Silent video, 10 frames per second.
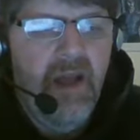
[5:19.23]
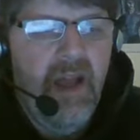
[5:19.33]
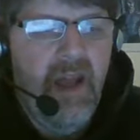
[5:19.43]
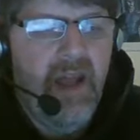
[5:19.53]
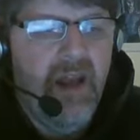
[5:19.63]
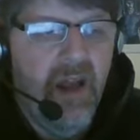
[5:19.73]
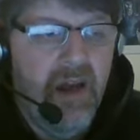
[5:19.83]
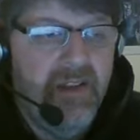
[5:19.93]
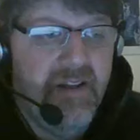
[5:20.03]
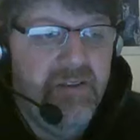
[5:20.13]
and a
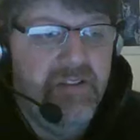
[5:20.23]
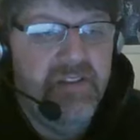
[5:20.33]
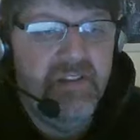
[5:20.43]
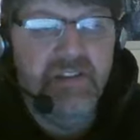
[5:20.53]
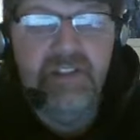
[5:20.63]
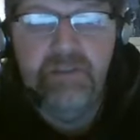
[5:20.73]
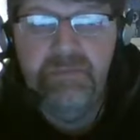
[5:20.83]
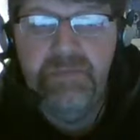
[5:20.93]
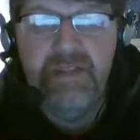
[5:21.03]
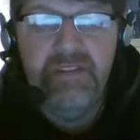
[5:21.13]
lot of times it's
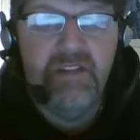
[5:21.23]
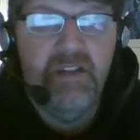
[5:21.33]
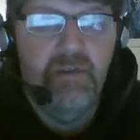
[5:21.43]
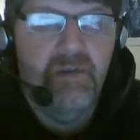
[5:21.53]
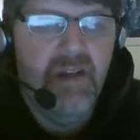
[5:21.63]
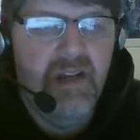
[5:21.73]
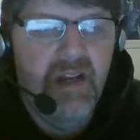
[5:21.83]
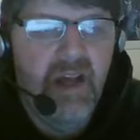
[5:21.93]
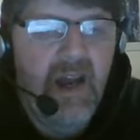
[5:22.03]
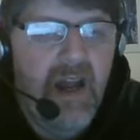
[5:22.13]
basically
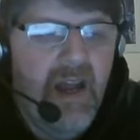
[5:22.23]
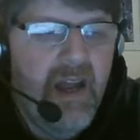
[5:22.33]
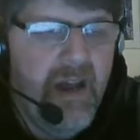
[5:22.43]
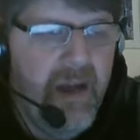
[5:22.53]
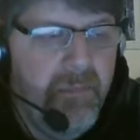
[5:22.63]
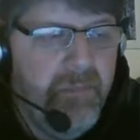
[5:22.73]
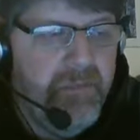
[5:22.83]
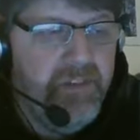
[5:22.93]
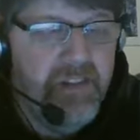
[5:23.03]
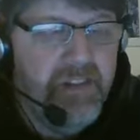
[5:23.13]
when
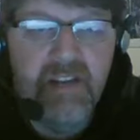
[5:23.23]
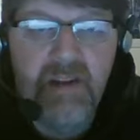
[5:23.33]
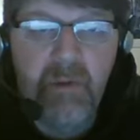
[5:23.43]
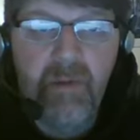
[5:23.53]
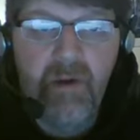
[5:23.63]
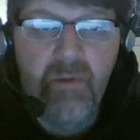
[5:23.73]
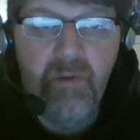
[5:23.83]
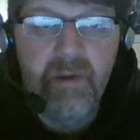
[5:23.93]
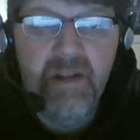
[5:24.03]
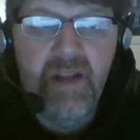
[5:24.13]
sometimes I come upon a
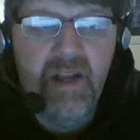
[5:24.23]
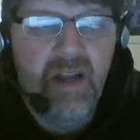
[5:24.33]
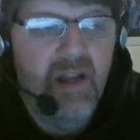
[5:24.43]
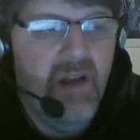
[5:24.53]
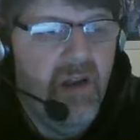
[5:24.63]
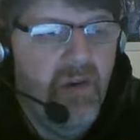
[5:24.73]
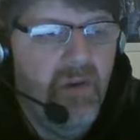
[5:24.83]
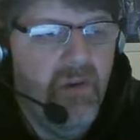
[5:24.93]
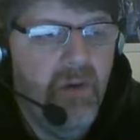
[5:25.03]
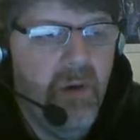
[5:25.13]
woman
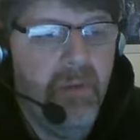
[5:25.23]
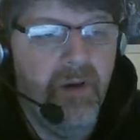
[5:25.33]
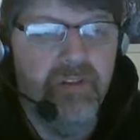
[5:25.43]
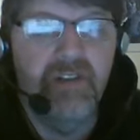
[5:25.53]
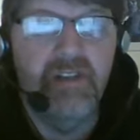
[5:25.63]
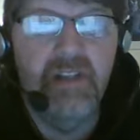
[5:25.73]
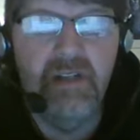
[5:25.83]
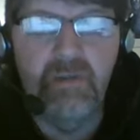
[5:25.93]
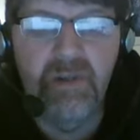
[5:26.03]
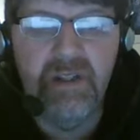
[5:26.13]
or a person,
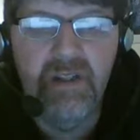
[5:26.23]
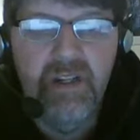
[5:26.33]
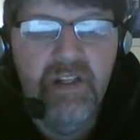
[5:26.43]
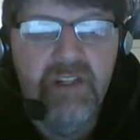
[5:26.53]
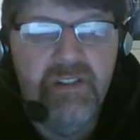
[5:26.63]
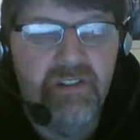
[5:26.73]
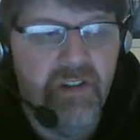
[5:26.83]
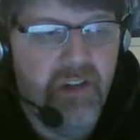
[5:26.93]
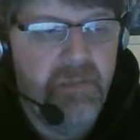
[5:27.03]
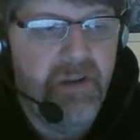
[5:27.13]
and we
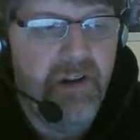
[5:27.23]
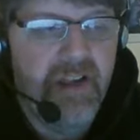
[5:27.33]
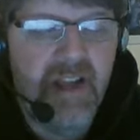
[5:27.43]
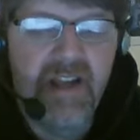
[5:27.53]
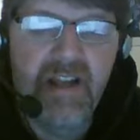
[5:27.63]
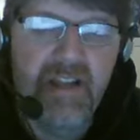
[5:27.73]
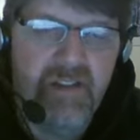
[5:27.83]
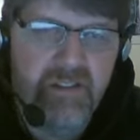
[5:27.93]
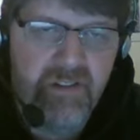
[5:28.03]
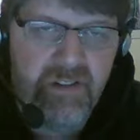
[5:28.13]
start communicating
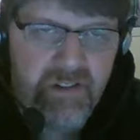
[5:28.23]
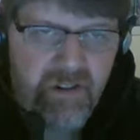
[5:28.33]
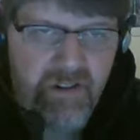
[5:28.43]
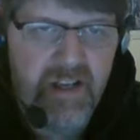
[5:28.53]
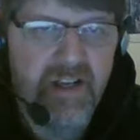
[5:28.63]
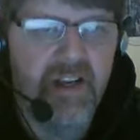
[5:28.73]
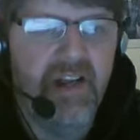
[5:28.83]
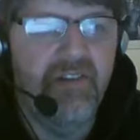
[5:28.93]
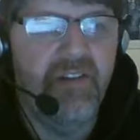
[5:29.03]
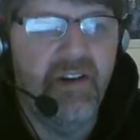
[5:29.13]
and start talking and
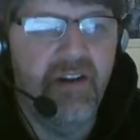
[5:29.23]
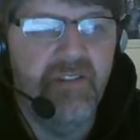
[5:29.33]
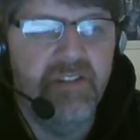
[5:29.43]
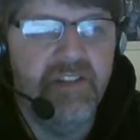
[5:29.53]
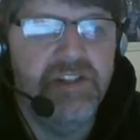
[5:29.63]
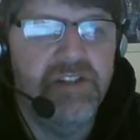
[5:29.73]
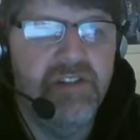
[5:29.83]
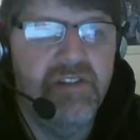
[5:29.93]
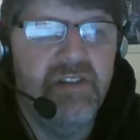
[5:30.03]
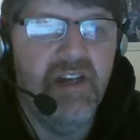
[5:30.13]
having the
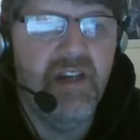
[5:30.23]
conversations, and